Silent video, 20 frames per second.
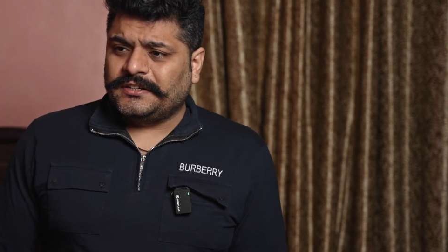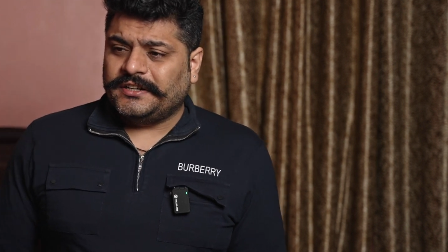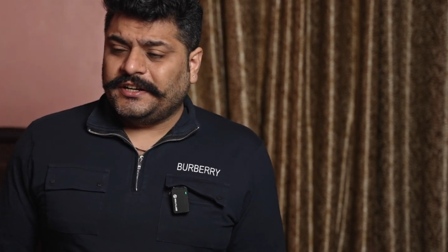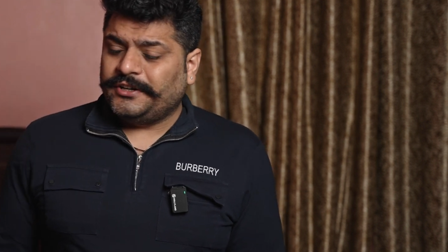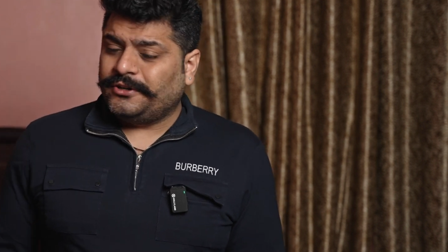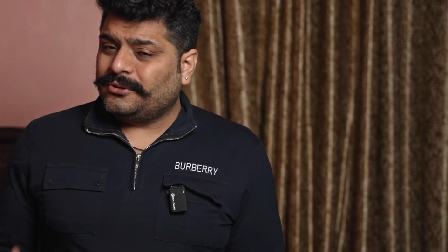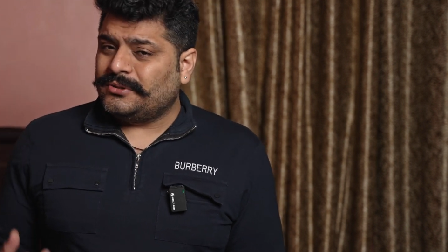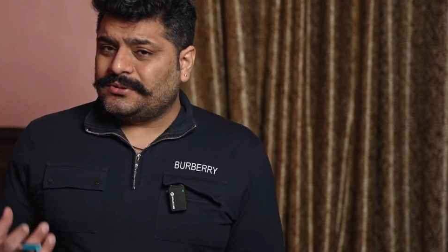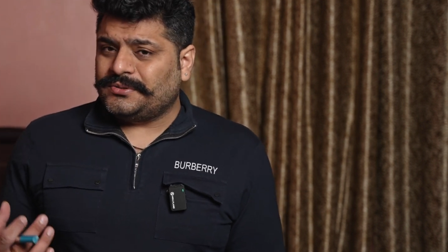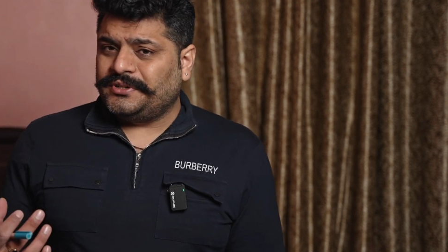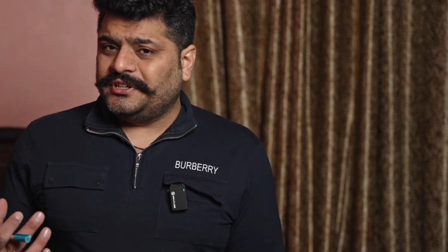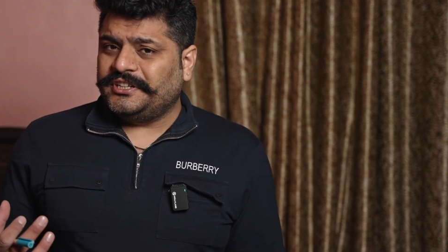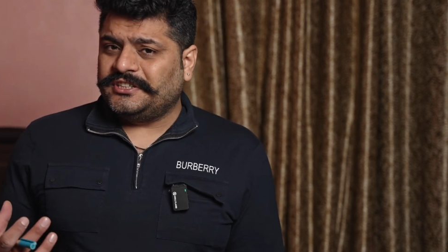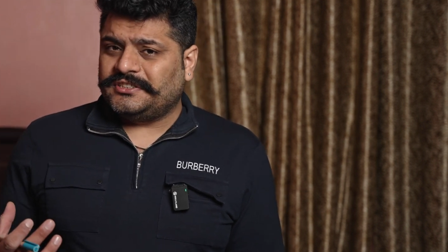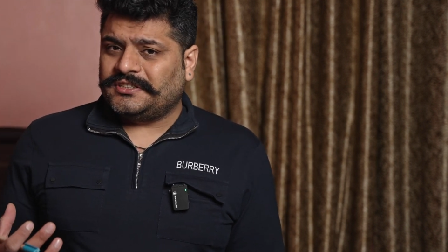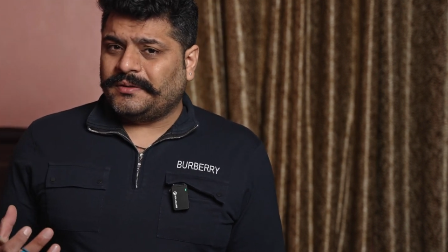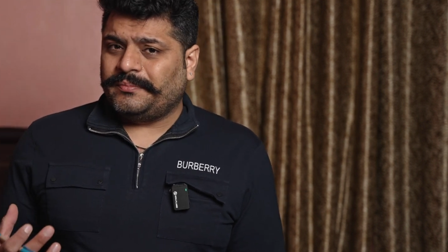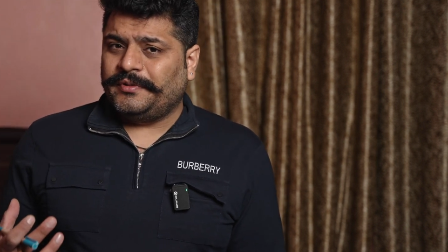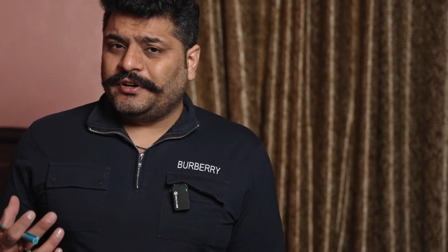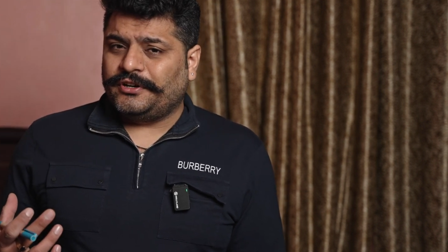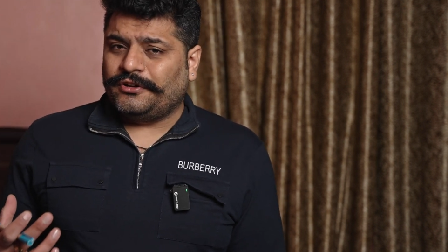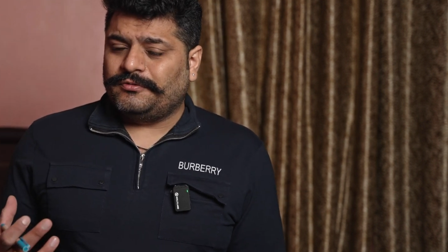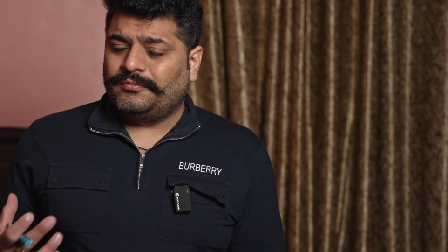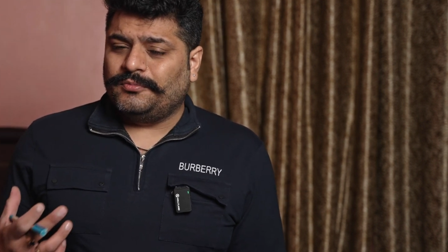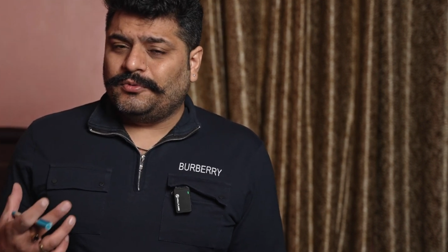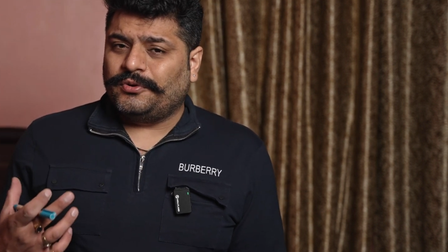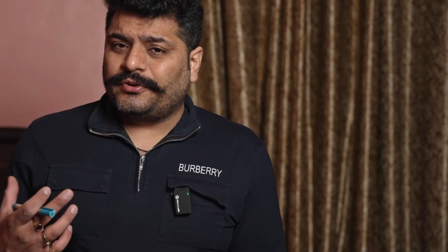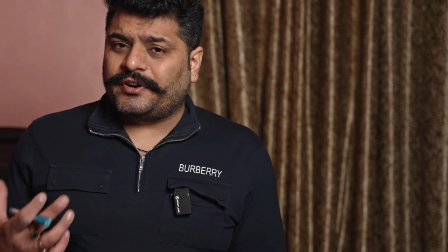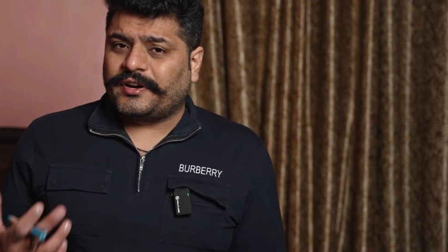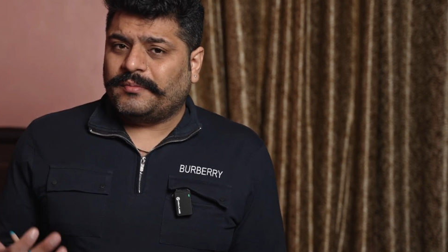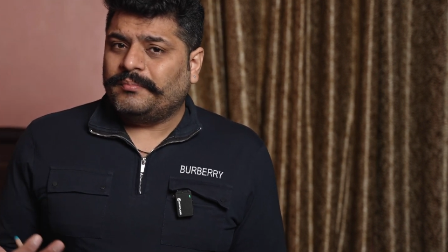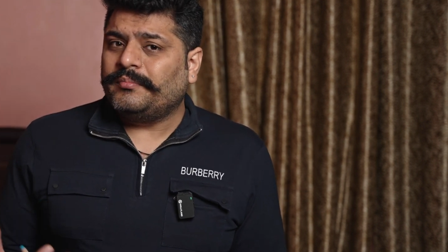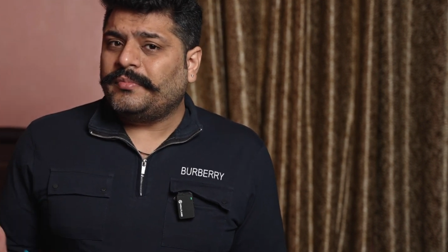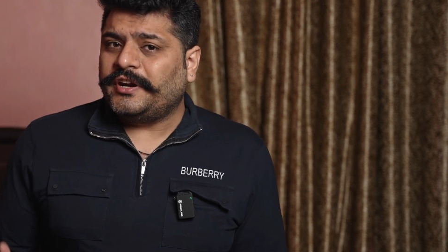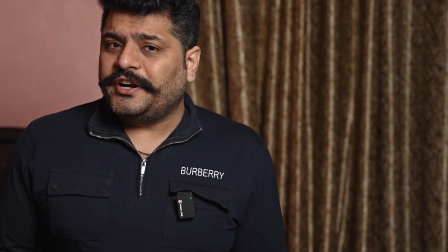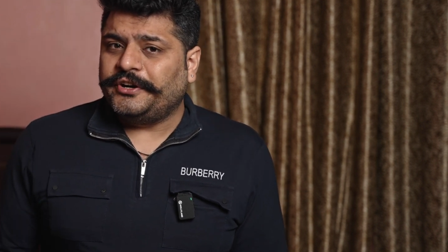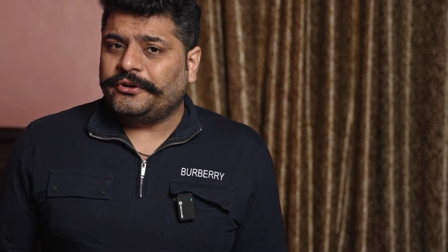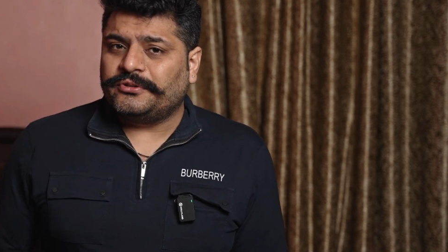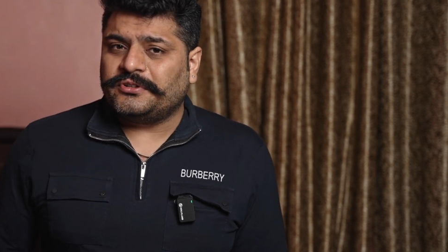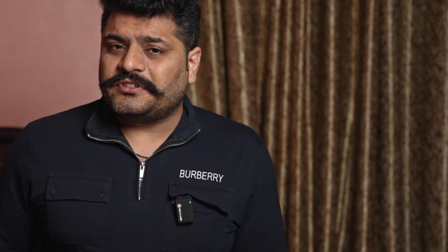it also needs a bit of more
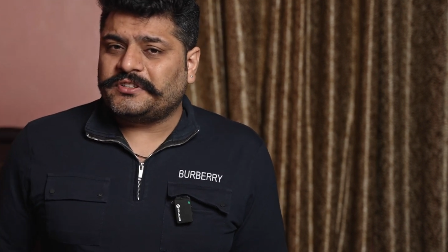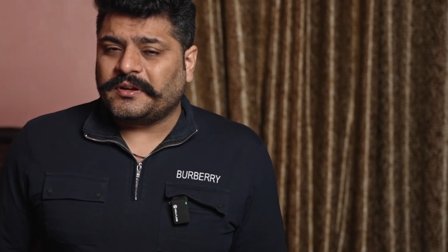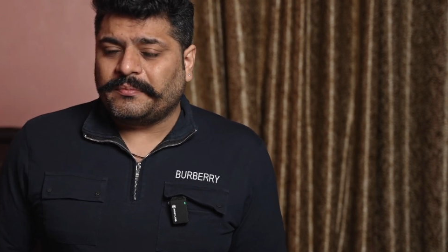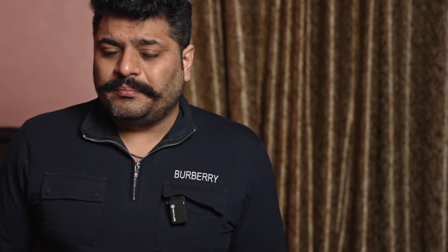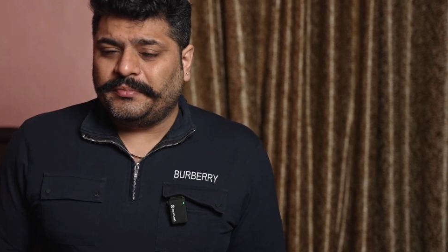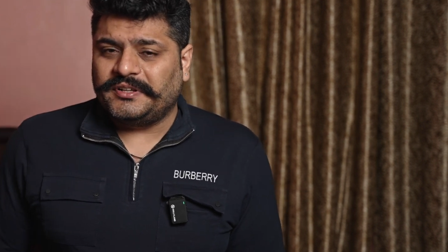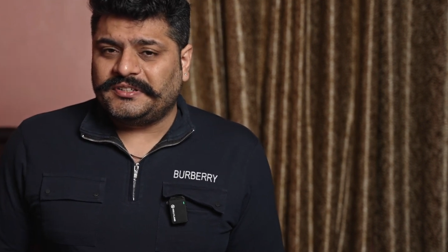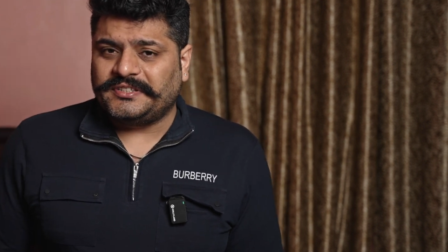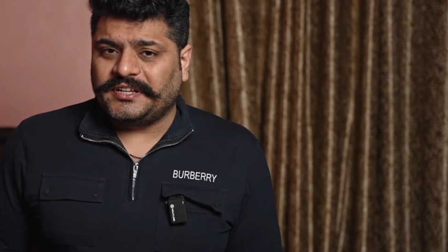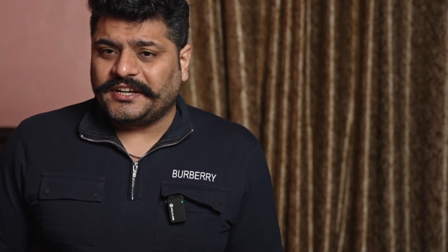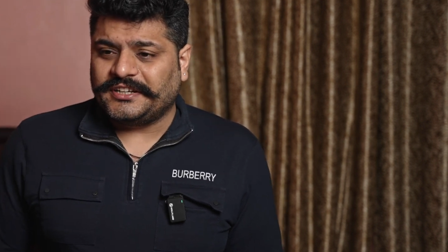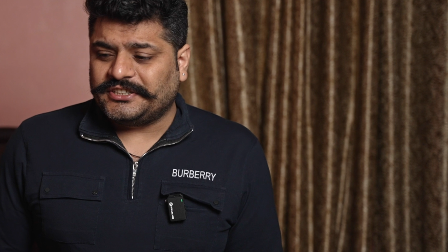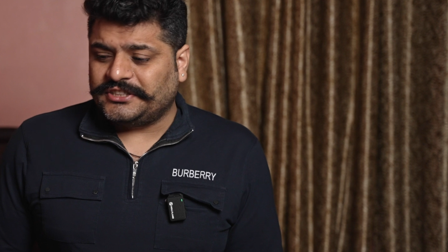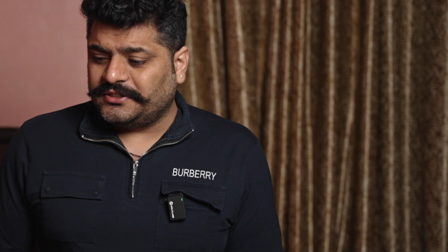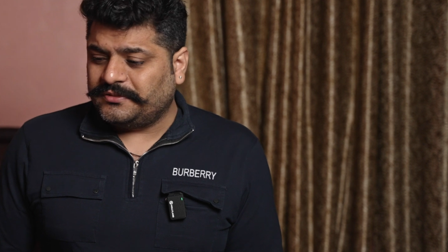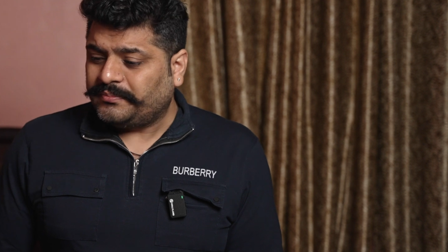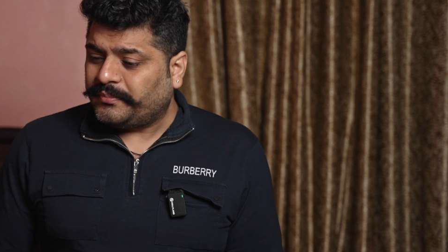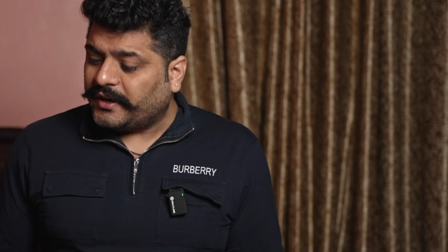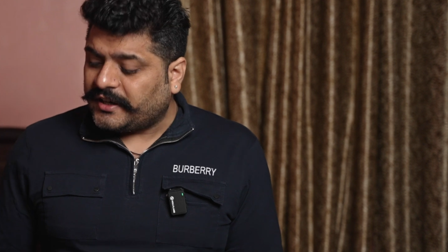rumble into the sub bass section,